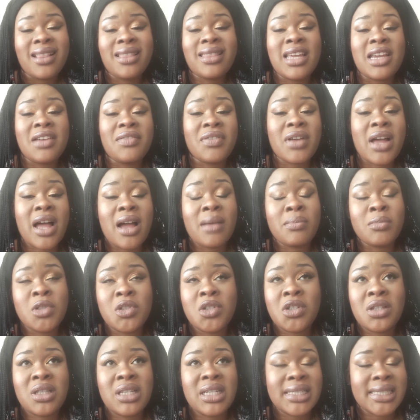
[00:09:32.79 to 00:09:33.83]
They've come
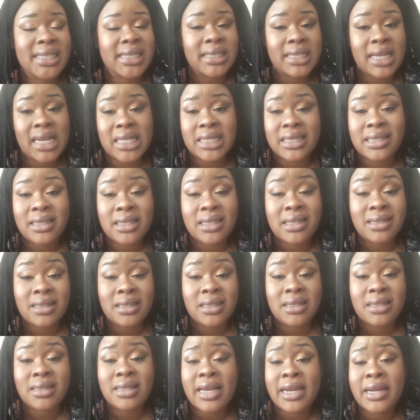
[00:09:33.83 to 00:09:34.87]
to their
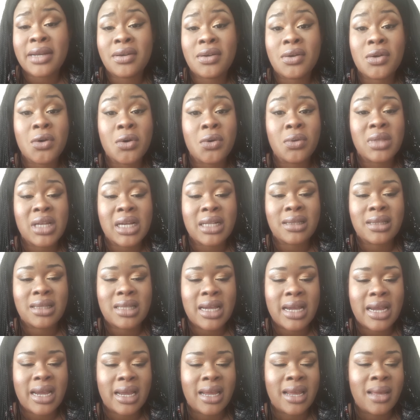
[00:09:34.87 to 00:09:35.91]
senses, they know that
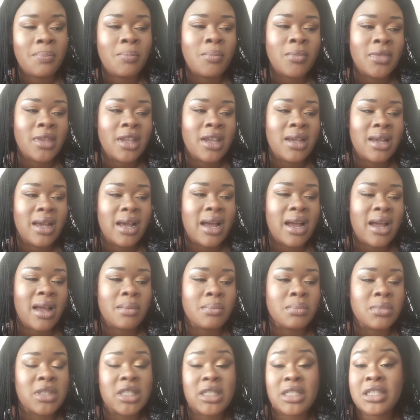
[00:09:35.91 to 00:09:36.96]
they
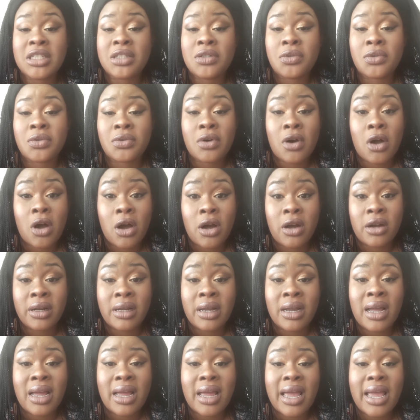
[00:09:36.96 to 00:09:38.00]
um, did
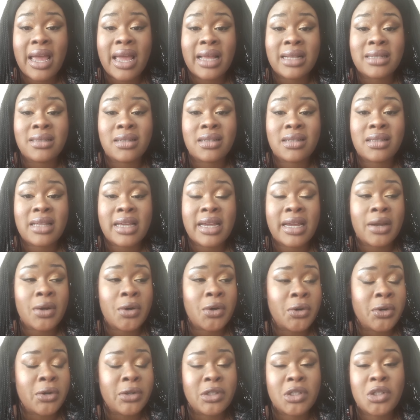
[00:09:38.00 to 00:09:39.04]
wrong and they
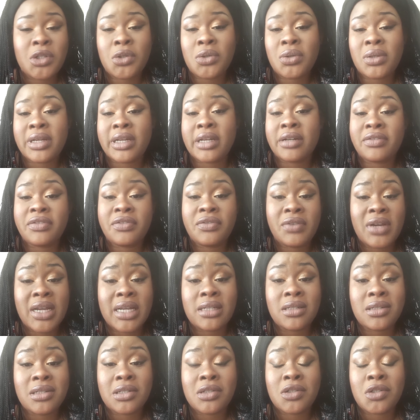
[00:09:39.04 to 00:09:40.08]
hurt you, they
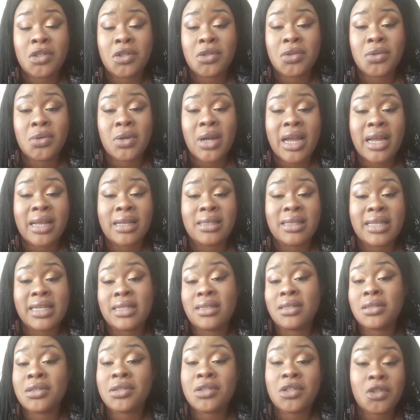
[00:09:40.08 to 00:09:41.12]
offended you, and they
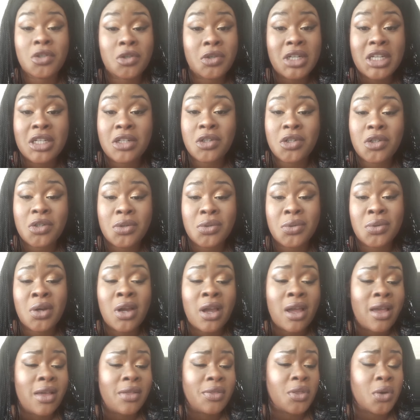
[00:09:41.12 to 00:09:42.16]
didn't treat you
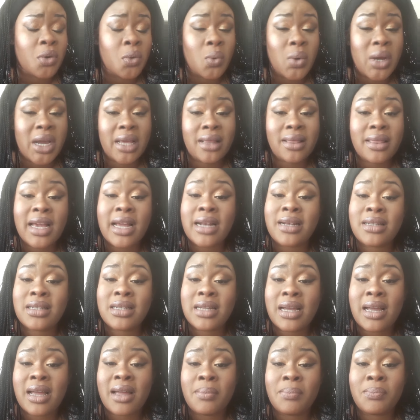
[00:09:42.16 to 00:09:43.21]
the way that
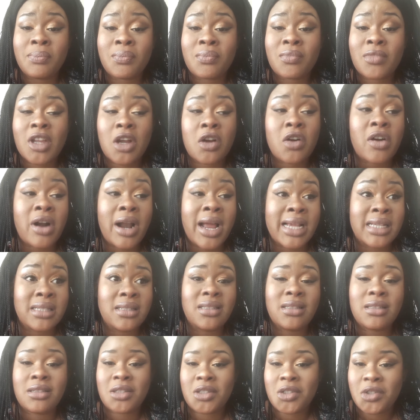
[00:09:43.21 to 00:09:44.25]
um,
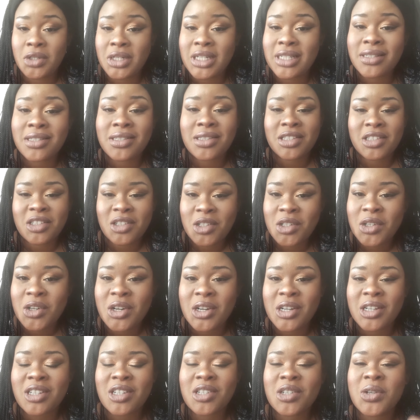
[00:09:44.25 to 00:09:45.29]
Christ treats the
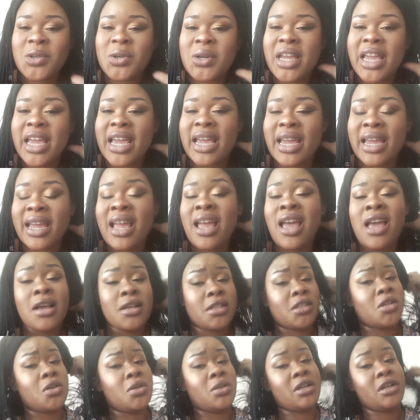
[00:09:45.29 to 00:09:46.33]
church, okay?
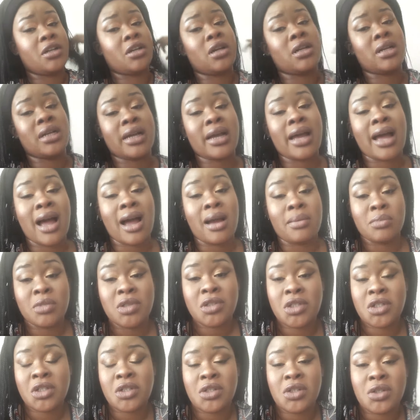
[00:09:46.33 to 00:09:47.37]
So they're going to come
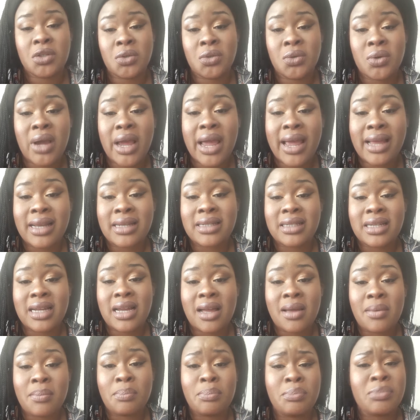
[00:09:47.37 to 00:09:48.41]
to you and
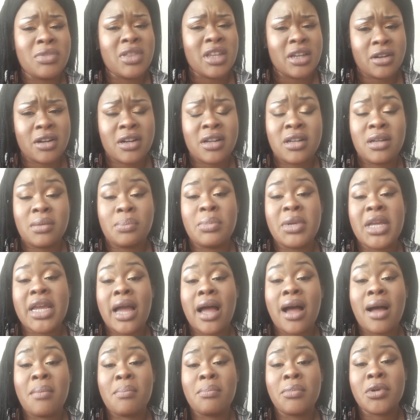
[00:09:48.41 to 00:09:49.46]
um, they're going to be
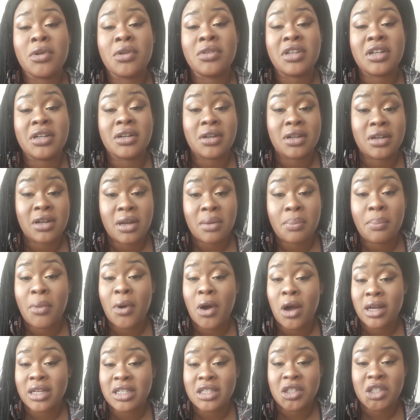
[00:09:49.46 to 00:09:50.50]
humble, they're going to
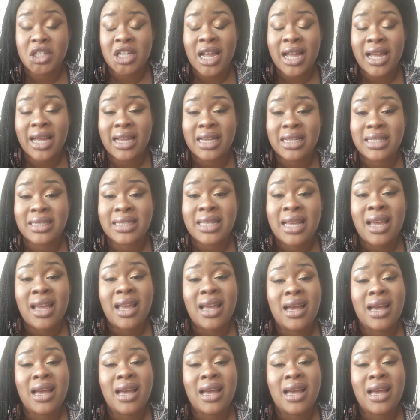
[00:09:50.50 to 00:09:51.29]
apologize.